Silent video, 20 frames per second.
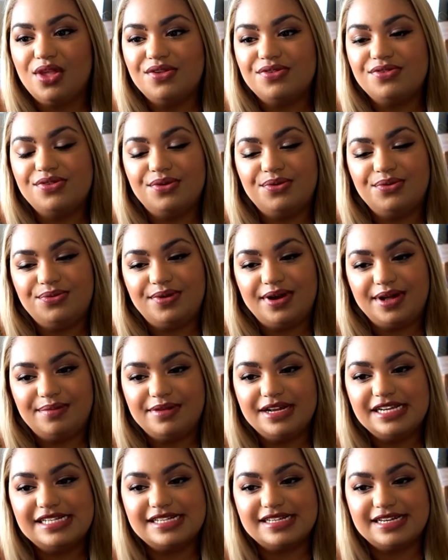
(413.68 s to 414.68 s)
so what
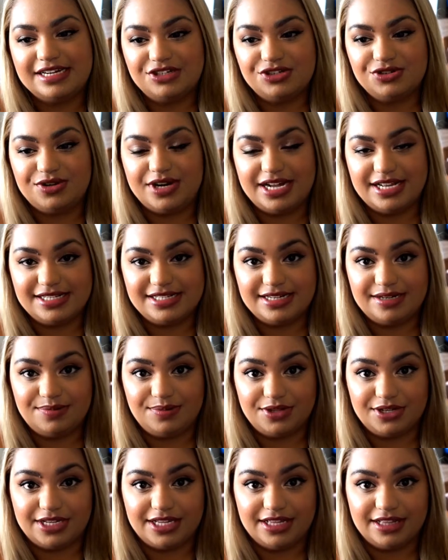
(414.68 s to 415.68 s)
my schedule ended up
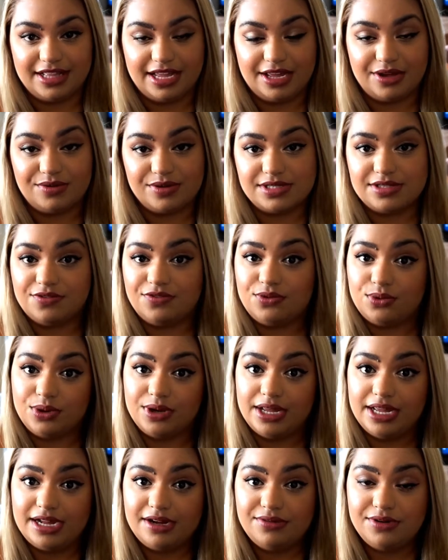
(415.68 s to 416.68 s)
looking like was a
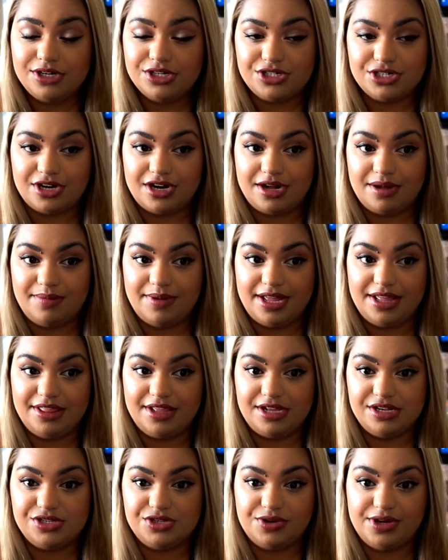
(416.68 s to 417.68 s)
40-hour job, and
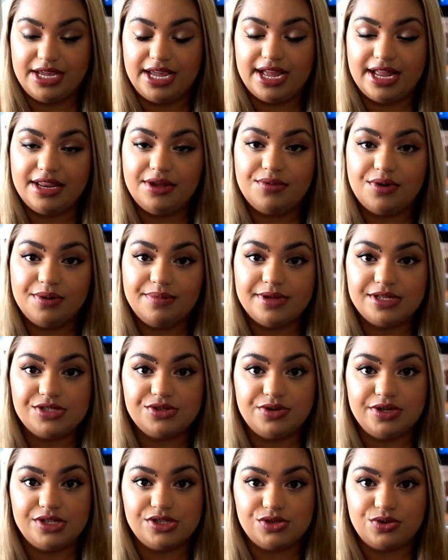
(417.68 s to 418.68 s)
then doing anywhere
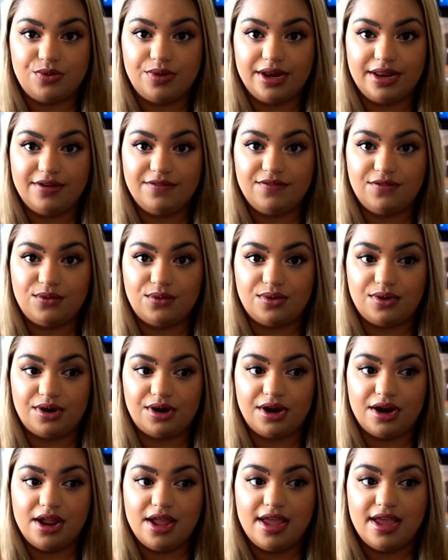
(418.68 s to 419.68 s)
between
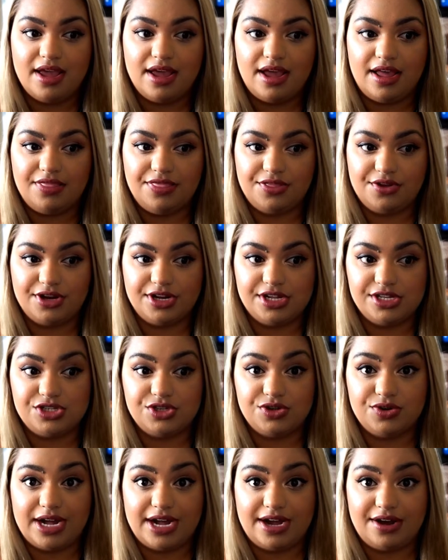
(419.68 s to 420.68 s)
24 and
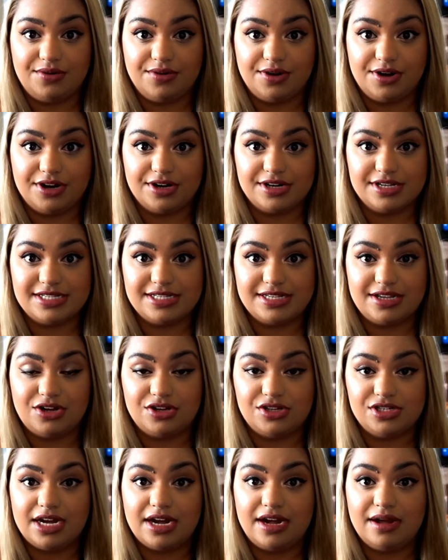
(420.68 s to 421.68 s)
32 hours
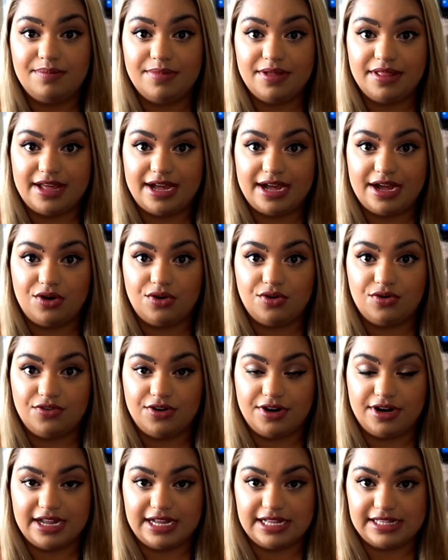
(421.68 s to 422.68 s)
on top of that
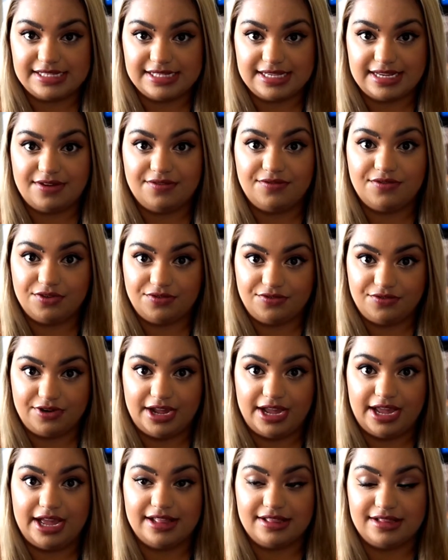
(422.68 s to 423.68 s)
overnights for
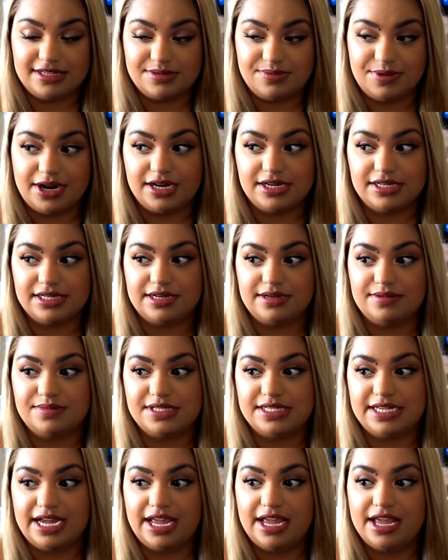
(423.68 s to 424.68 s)
free at this practicum
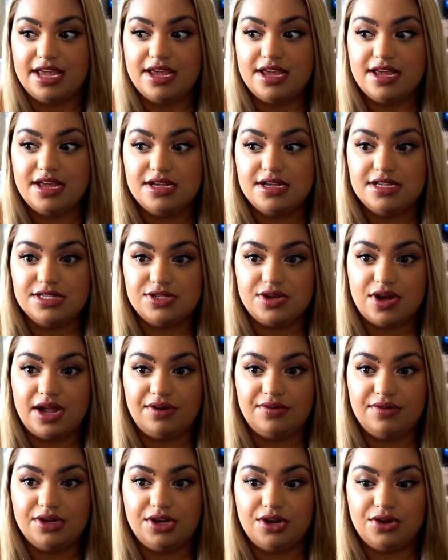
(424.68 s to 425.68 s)
site. So
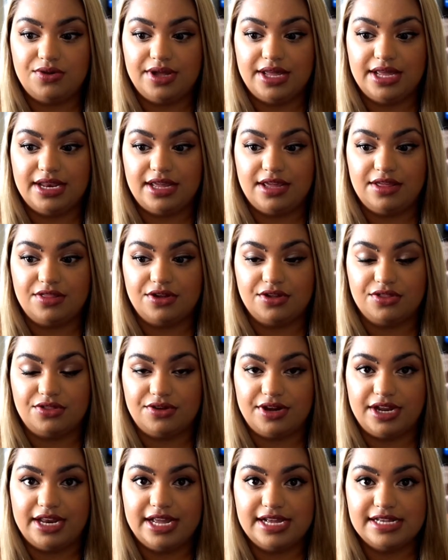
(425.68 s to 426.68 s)
I would go in either
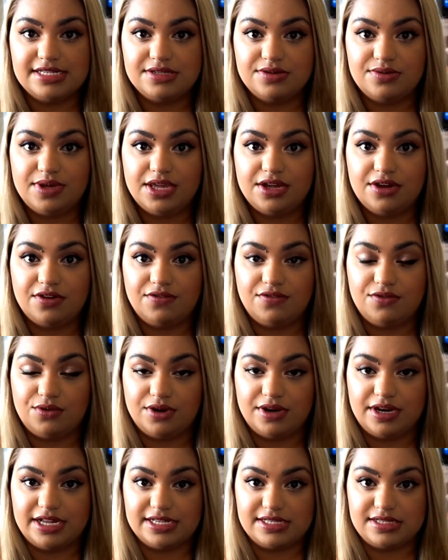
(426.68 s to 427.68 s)
3 days a week or
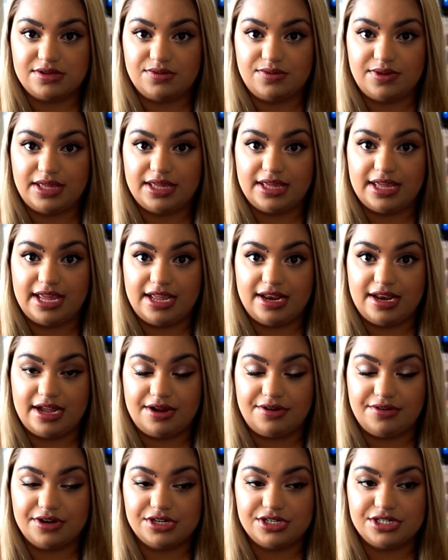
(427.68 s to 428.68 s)
4 days a week,
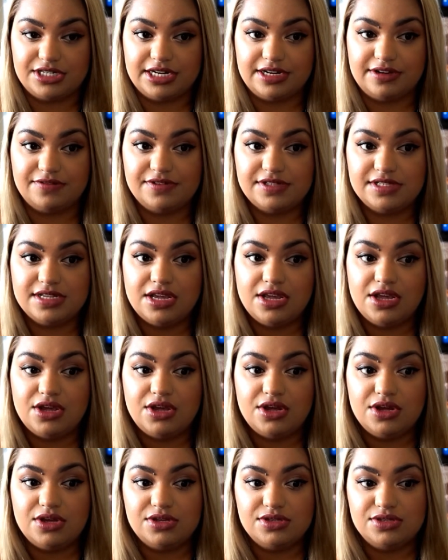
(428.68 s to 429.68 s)
8-hour shifts.
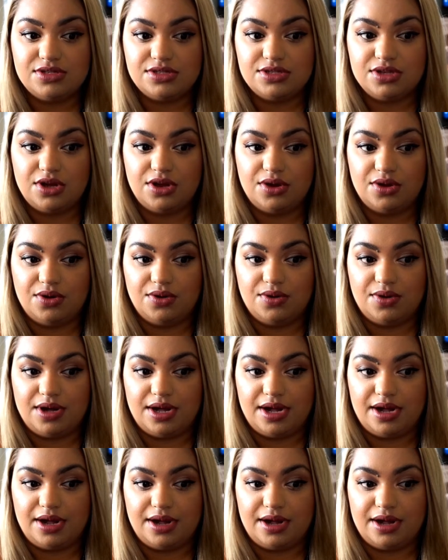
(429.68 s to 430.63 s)
So